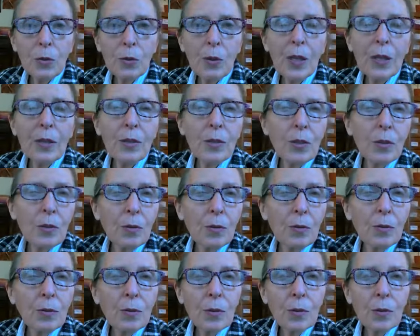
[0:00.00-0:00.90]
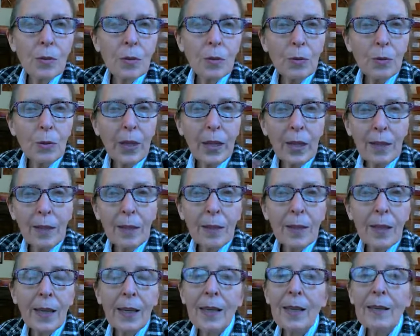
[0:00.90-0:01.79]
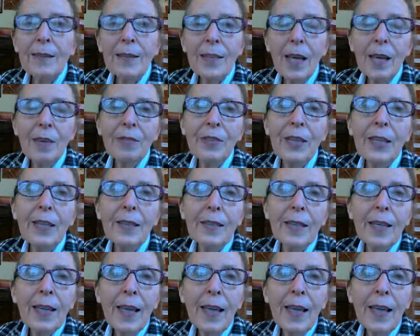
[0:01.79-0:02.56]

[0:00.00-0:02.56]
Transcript: and to healing and self-healing